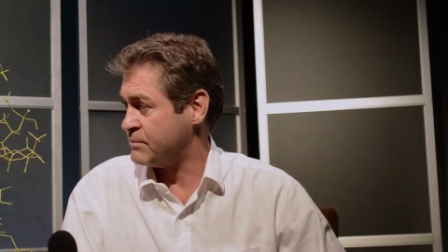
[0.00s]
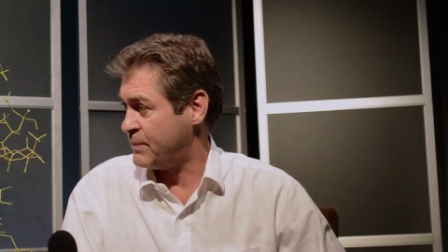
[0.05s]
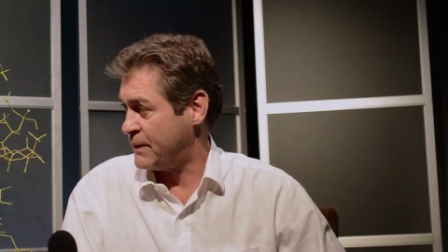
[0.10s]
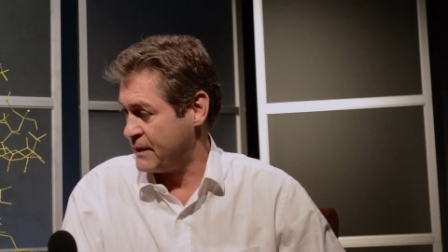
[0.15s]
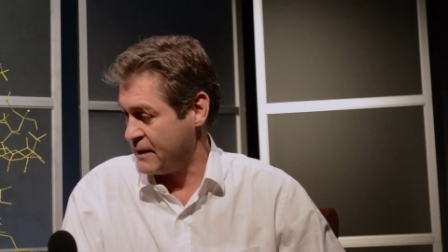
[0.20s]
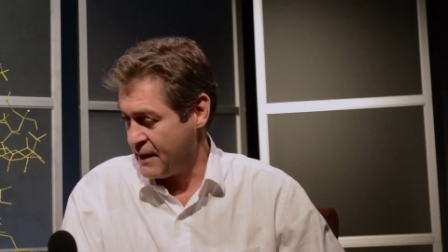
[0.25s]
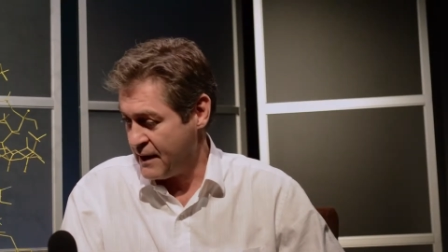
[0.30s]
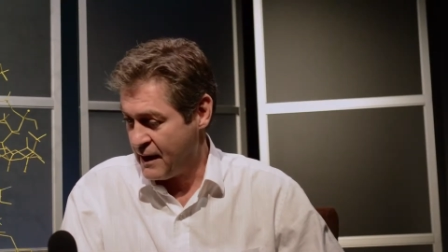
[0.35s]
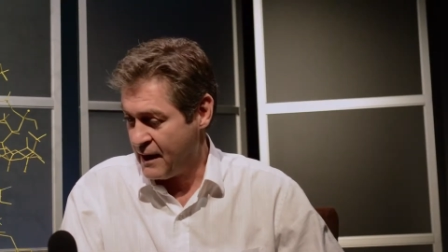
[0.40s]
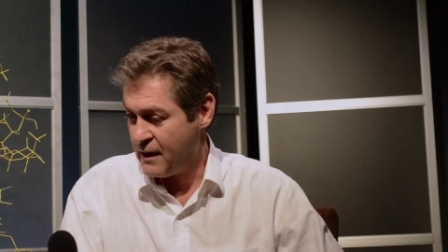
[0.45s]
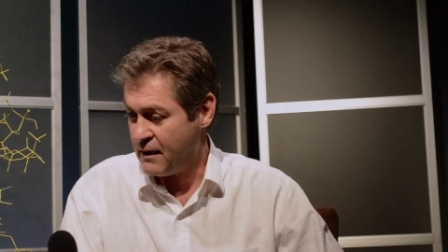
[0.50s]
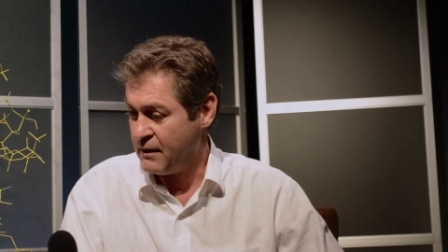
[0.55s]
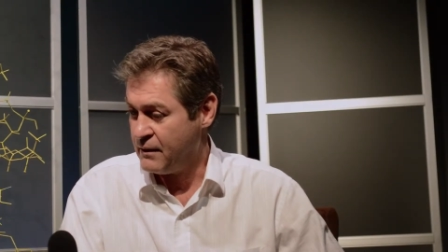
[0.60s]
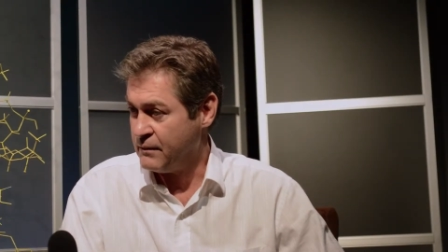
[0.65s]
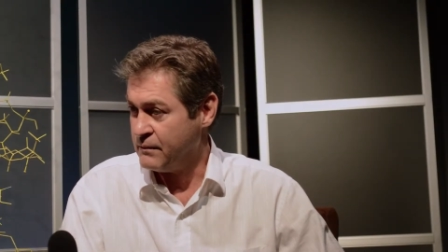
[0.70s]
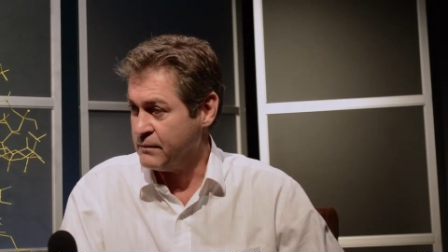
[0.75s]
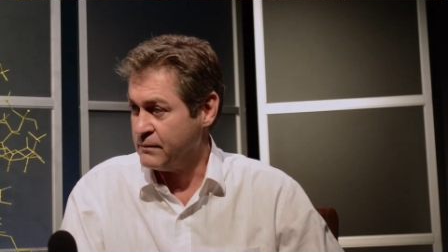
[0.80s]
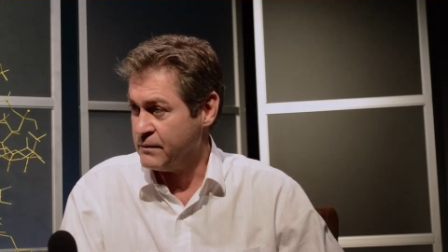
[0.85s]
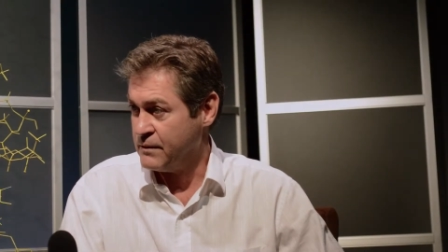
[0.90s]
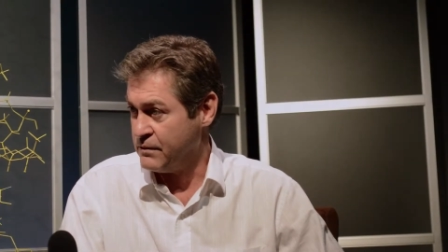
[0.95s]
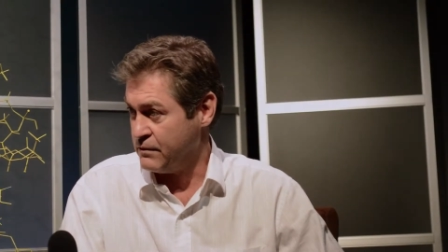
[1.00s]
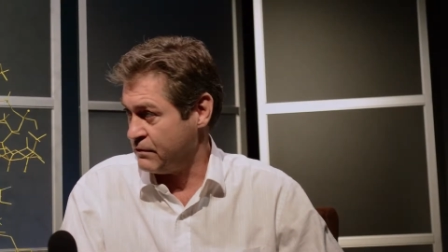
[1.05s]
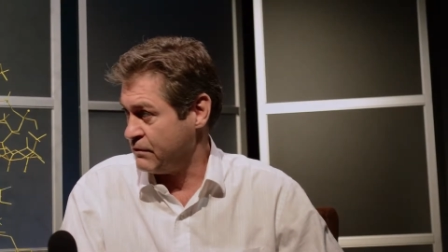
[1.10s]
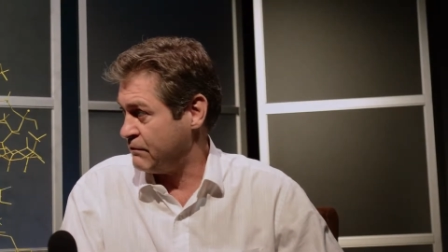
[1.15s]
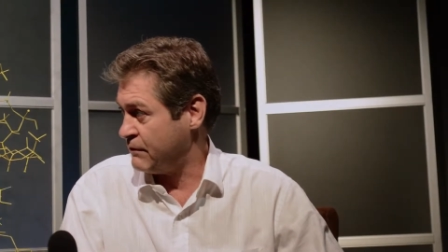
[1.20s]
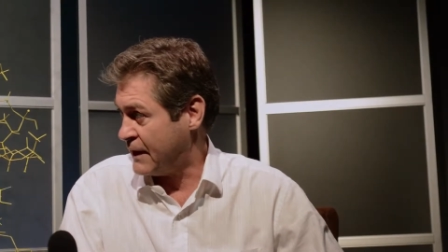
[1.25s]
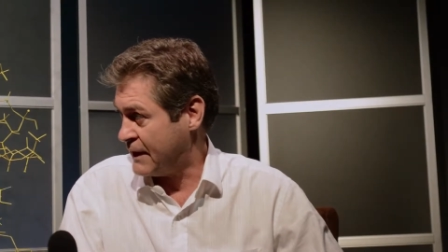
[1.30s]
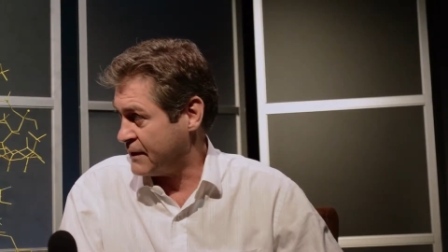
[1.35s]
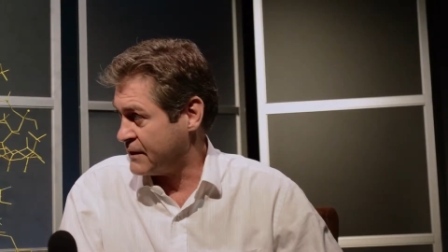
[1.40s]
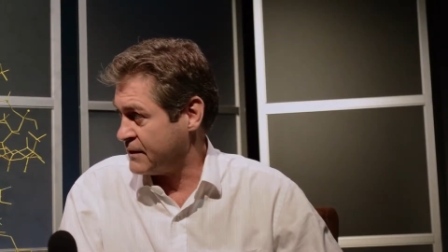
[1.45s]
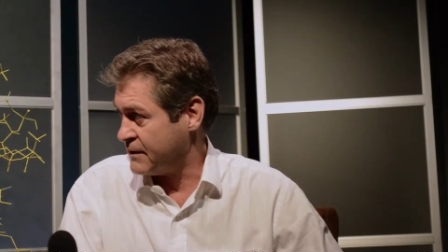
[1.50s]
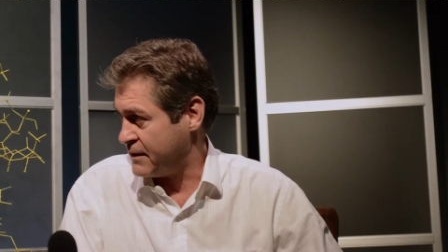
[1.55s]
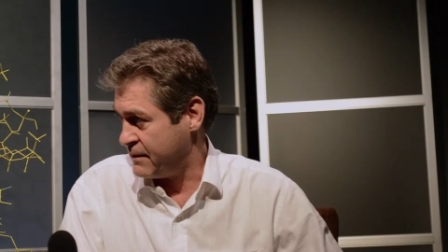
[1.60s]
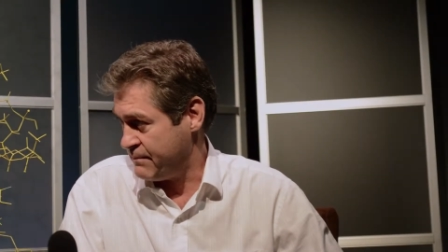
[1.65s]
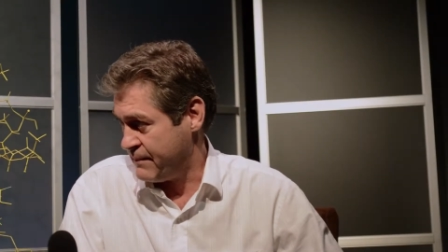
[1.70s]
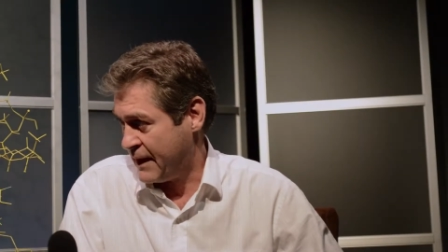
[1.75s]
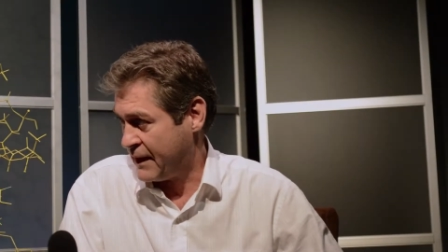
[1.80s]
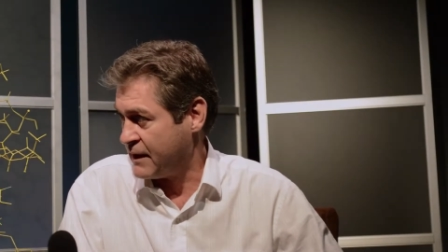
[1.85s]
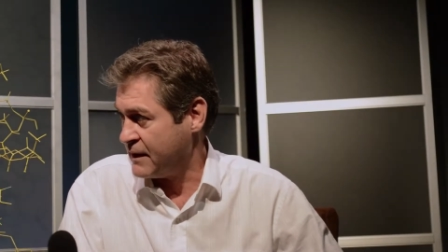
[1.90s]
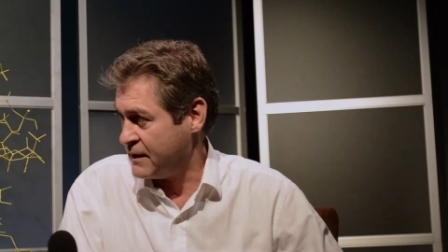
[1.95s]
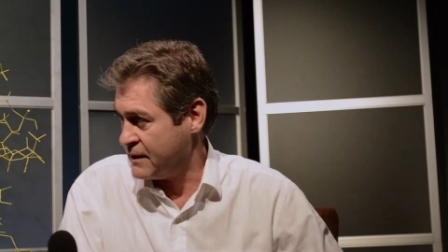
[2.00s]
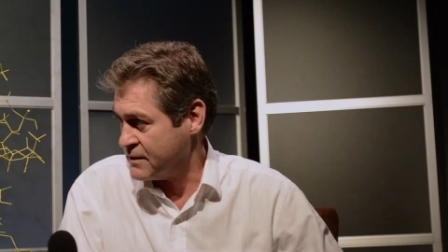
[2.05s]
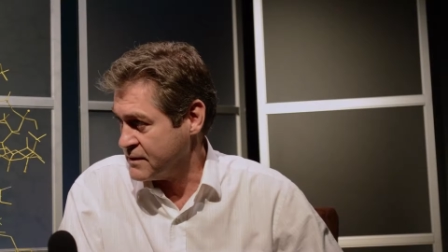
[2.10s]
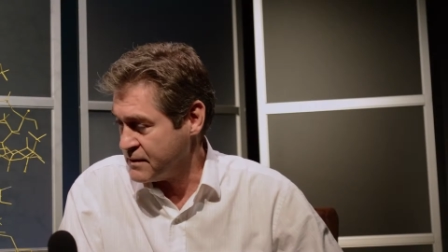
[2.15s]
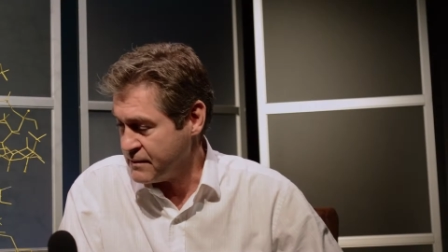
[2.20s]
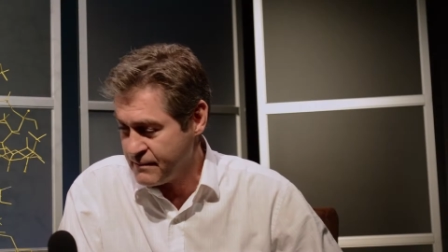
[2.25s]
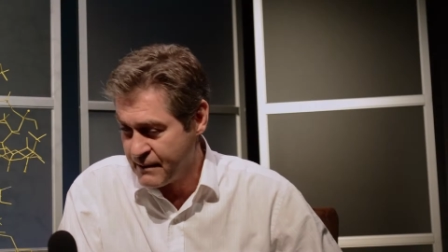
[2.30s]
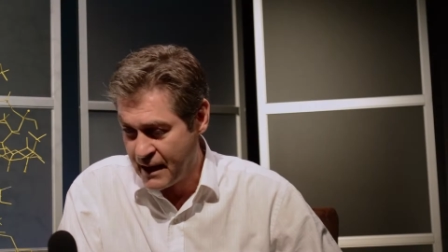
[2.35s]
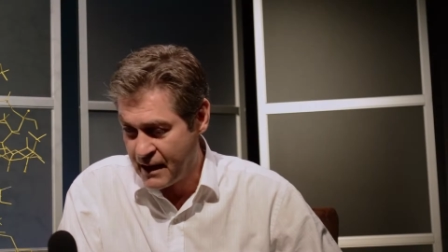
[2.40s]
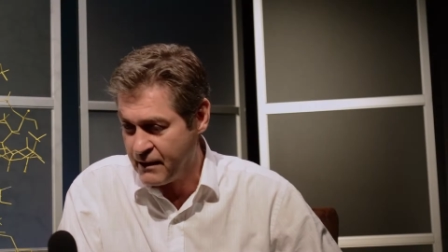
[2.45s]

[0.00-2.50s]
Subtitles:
but now the hereditary mechanism,